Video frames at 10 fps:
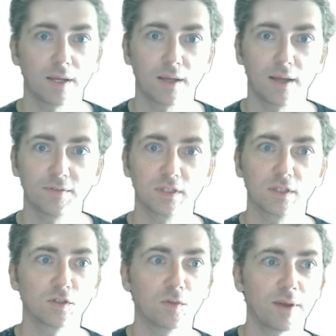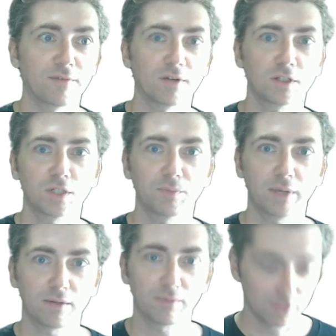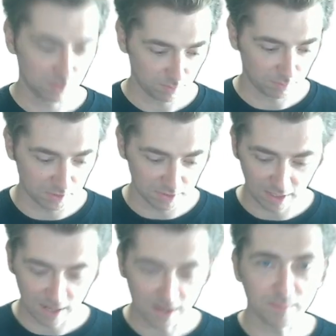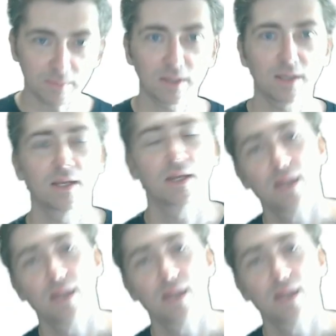Obviously there's no my function. We got to run this one more time.